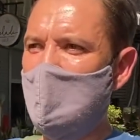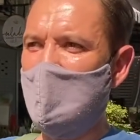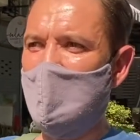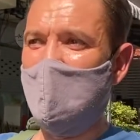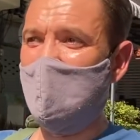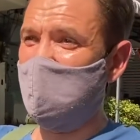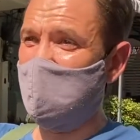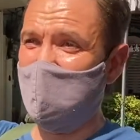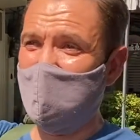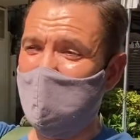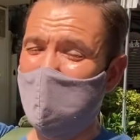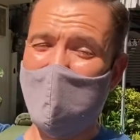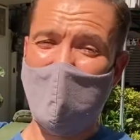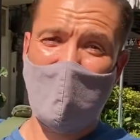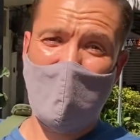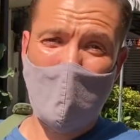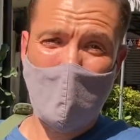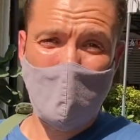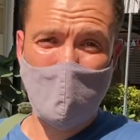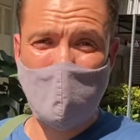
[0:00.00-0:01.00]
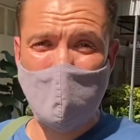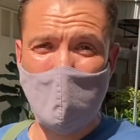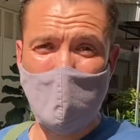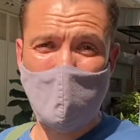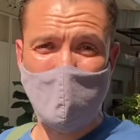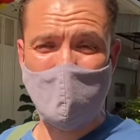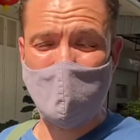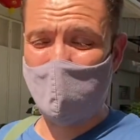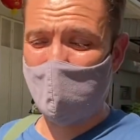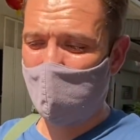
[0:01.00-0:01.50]
actually there's about 4
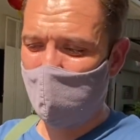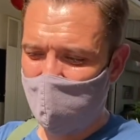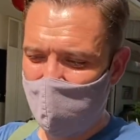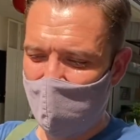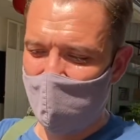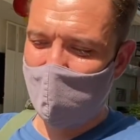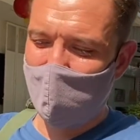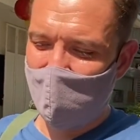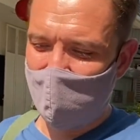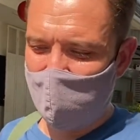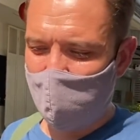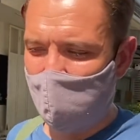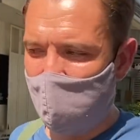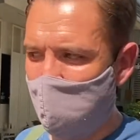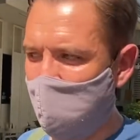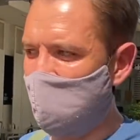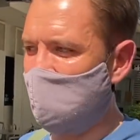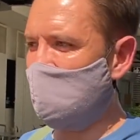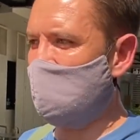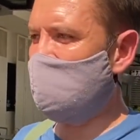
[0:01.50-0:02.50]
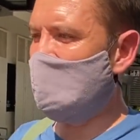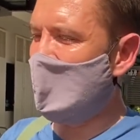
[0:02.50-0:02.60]
stalls, so I'll show you each one, but the